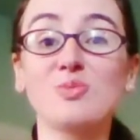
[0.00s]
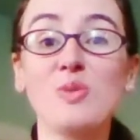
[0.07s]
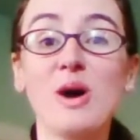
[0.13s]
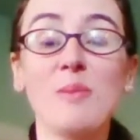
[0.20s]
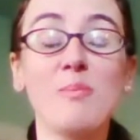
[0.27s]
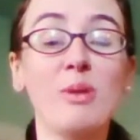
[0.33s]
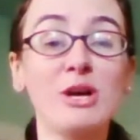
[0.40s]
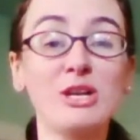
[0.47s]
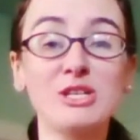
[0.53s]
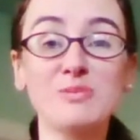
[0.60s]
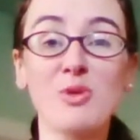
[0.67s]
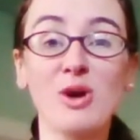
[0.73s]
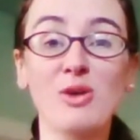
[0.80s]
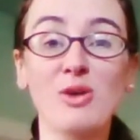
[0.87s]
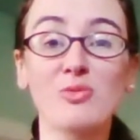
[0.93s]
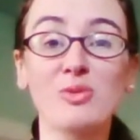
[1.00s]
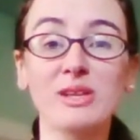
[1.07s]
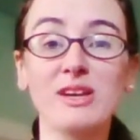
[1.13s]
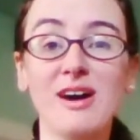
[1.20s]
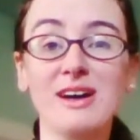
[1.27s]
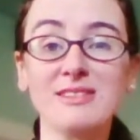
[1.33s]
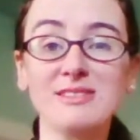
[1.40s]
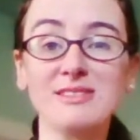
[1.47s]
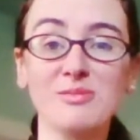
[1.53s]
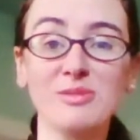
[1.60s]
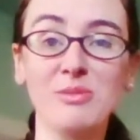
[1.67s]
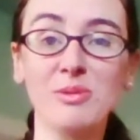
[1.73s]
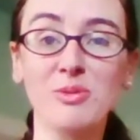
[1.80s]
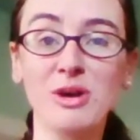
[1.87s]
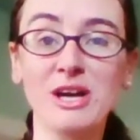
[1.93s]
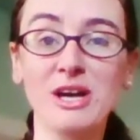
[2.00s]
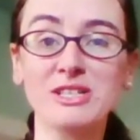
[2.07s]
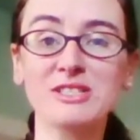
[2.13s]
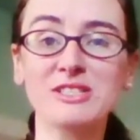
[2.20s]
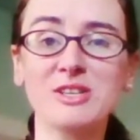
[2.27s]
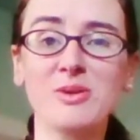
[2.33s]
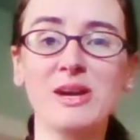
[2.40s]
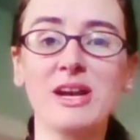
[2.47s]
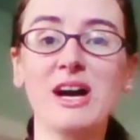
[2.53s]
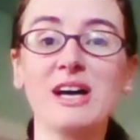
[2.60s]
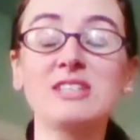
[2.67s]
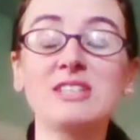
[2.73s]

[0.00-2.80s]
a bunch more really awesome label projects going on,